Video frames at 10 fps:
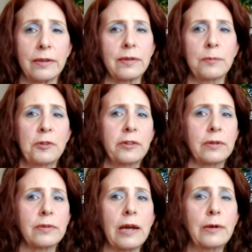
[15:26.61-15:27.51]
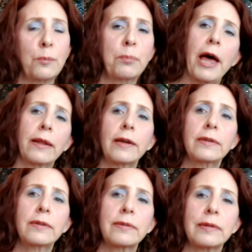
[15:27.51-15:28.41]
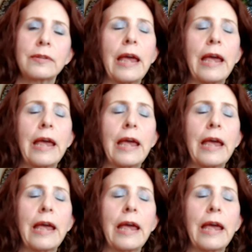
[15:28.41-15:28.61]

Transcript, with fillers: some designer palettes.